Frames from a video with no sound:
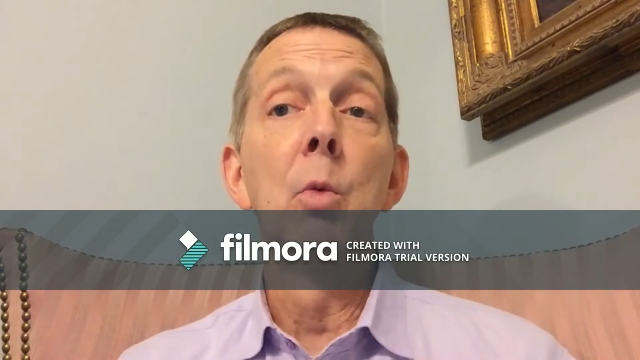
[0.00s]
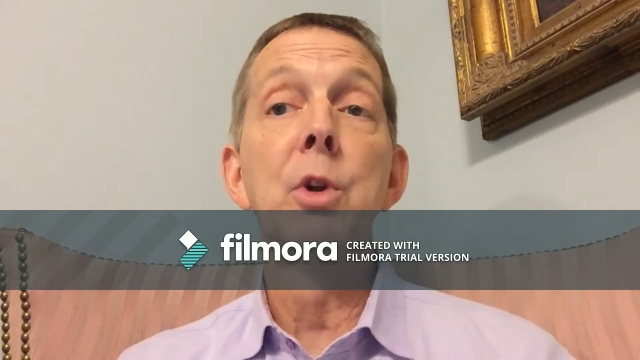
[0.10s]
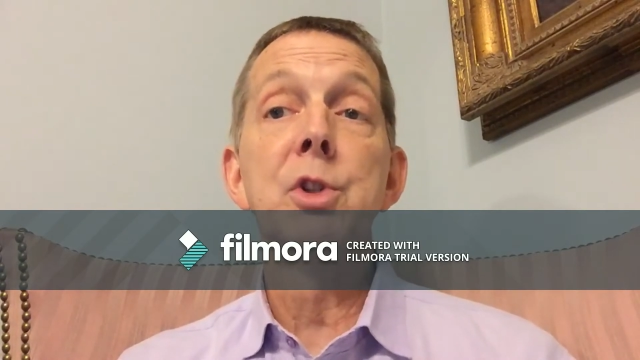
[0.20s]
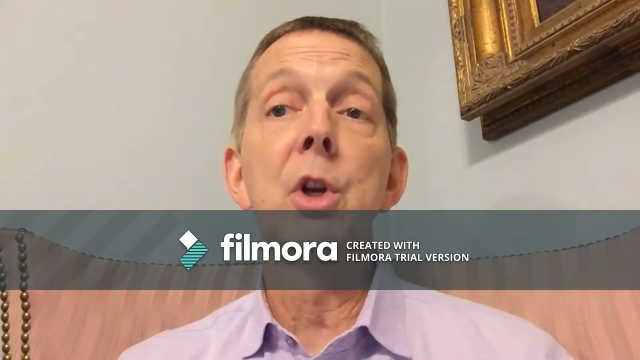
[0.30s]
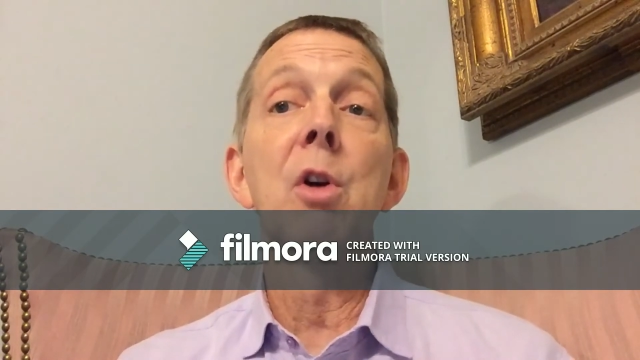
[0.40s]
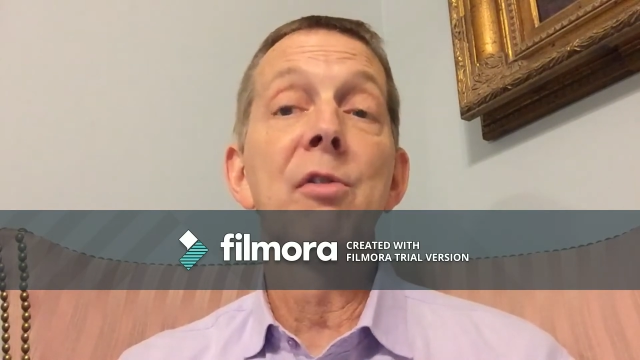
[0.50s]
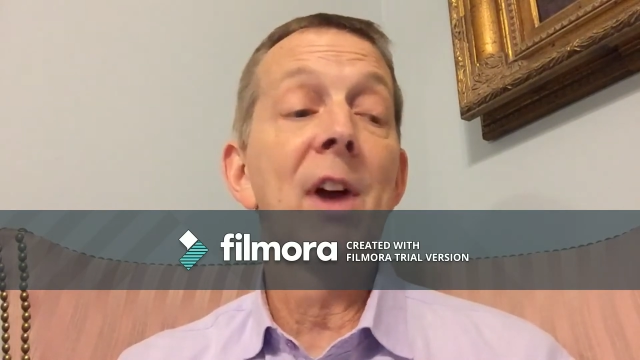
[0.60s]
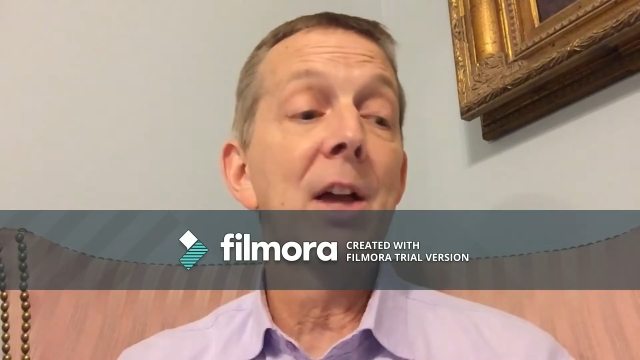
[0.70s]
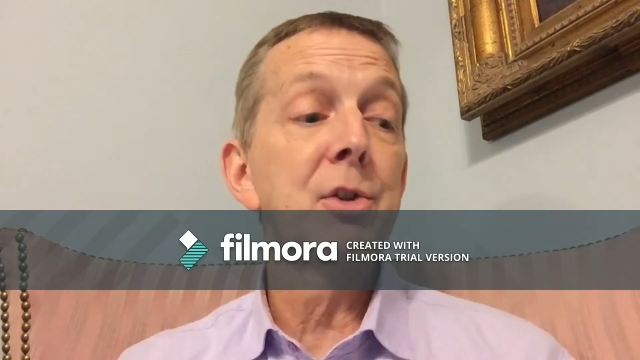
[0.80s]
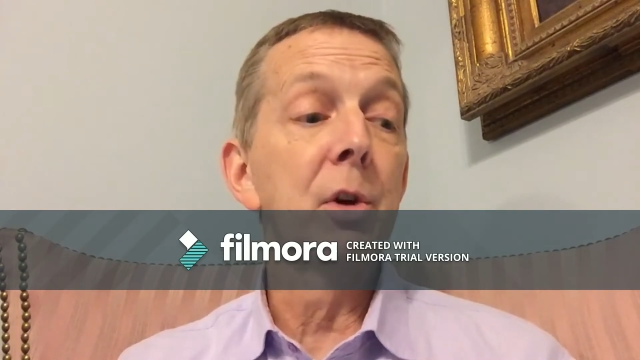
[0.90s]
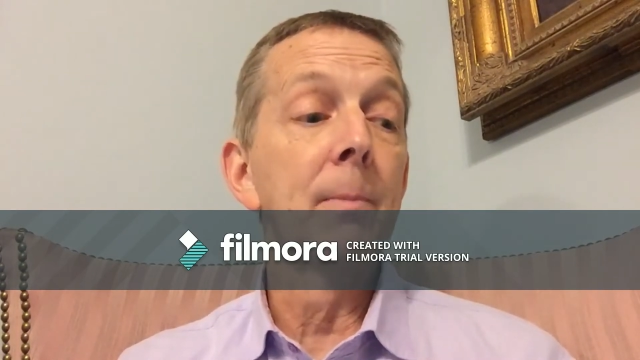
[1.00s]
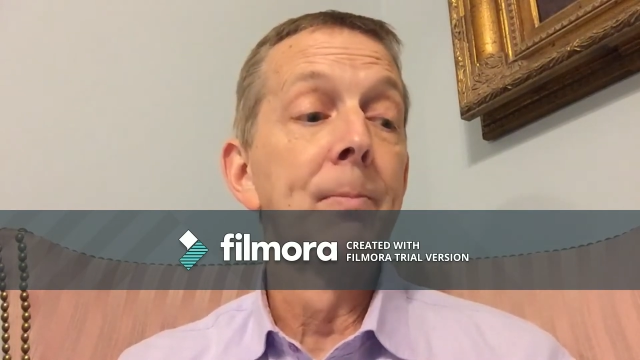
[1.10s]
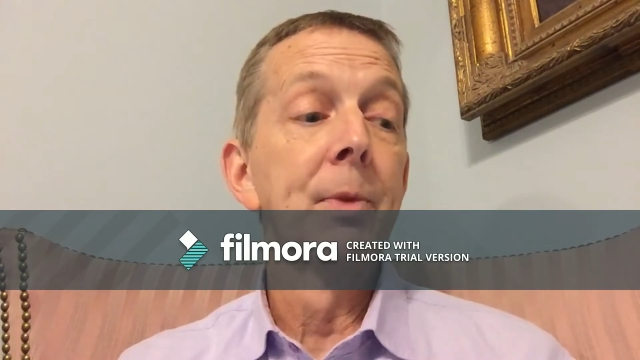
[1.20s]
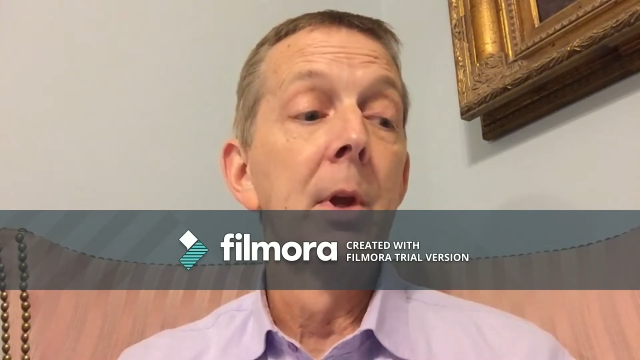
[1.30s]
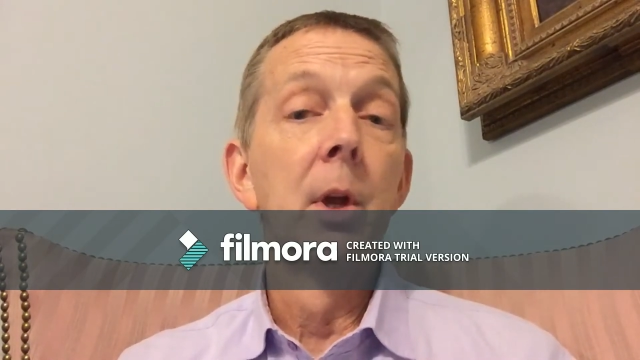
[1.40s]
wants to go faster
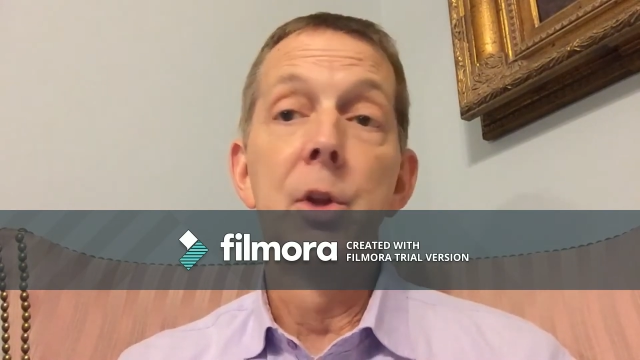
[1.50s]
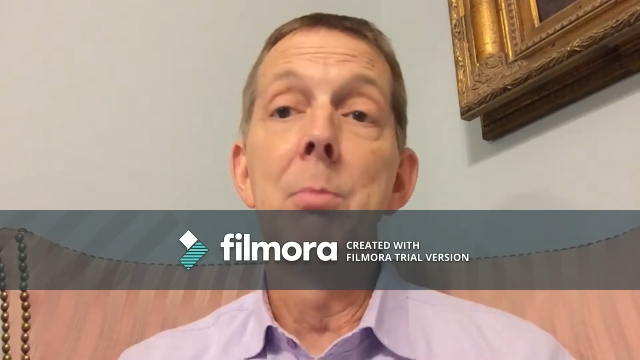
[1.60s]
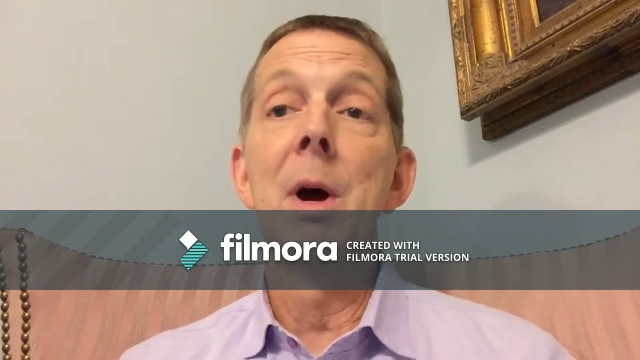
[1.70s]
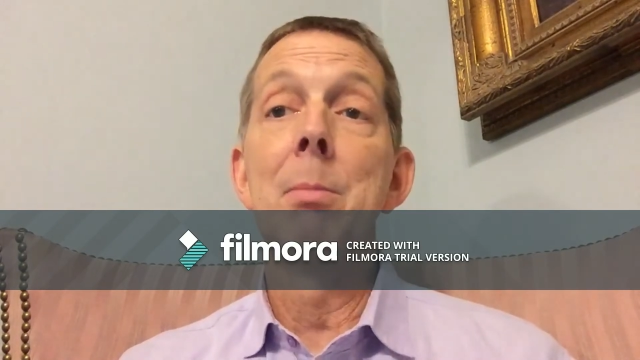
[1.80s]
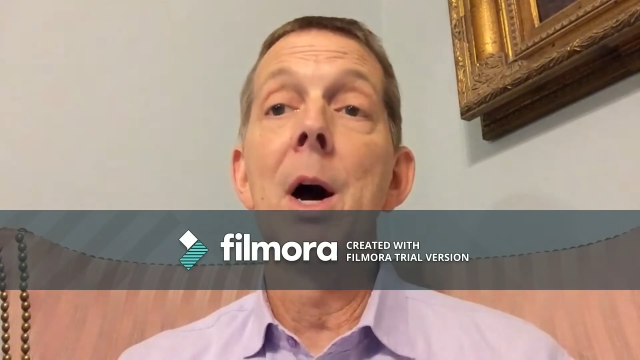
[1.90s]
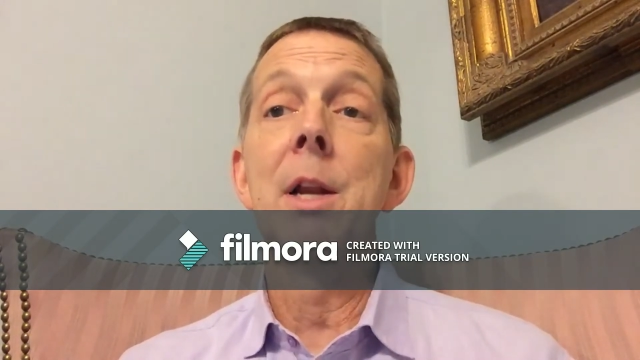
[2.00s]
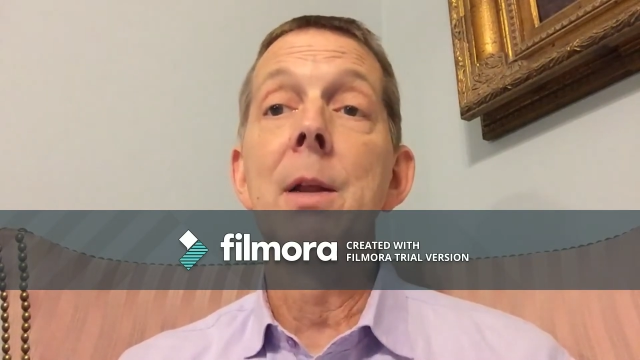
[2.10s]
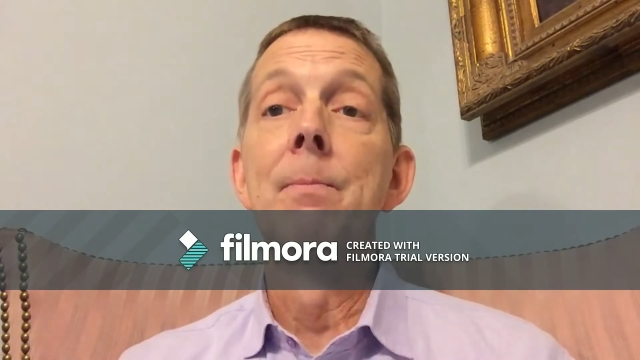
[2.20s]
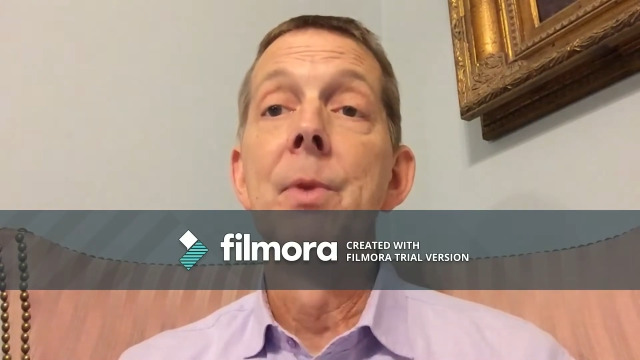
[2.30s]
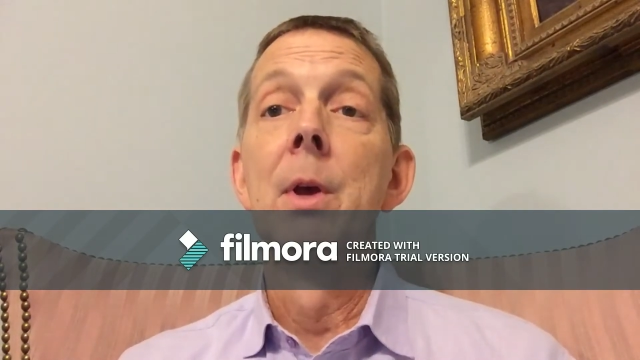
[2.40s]
than my body.